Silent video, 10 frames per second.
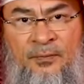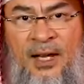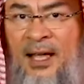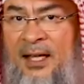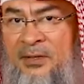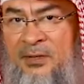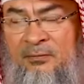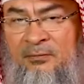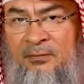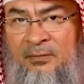As
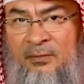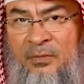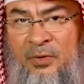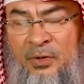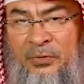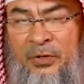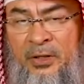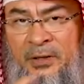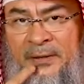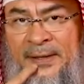you've
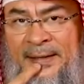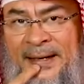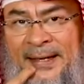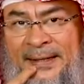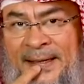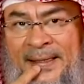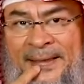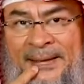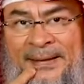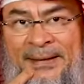heard in the hadith,
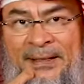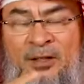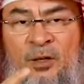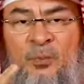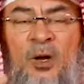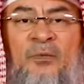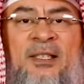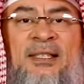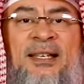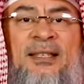the Prophet
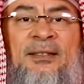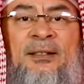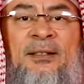said,